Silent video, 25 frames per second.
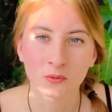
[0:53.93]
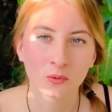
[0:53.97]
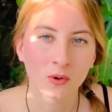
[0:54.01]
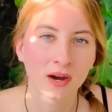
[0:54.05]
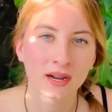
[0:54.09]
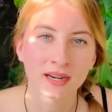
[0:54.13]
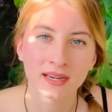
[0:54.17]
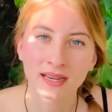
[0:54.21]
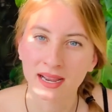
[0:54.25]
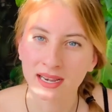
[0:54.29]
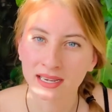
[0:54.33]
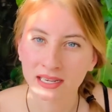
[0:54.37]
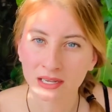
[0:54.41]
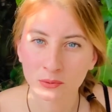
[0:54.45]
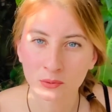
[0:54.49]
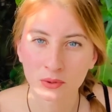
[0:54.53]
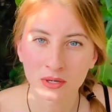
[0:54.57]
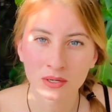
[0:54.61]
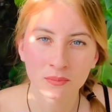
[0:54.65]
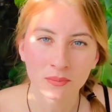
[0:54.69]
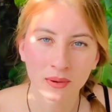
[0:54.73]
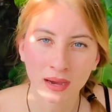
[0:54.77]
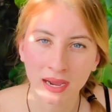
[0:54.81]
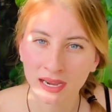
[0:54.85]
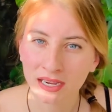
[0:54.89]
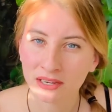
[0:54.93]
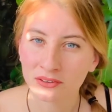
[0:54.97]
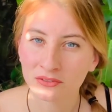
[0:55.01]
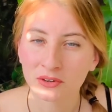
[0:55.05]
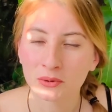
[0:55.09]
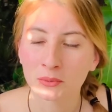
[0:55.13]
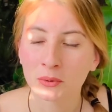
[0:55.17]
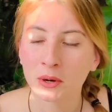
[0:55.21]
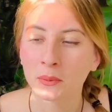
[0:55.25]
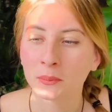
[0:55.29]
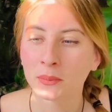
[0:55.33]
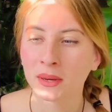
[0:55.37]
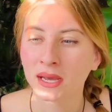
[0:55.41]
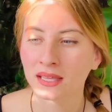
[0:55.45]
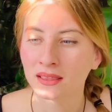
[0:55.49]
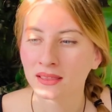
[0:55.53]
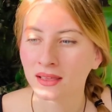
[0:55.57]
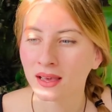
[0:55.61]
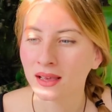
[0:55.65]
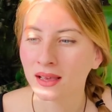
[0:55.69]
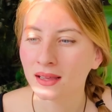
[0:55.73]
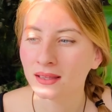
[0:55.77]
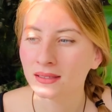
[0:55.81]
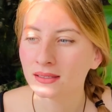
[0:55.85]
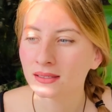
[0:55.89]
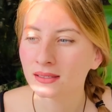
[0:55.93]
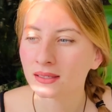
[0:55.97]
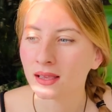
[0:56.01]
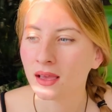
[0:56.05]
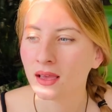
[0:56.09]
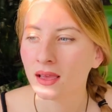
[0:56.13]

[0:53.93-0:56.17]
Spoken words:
want anyone buying for ball pythons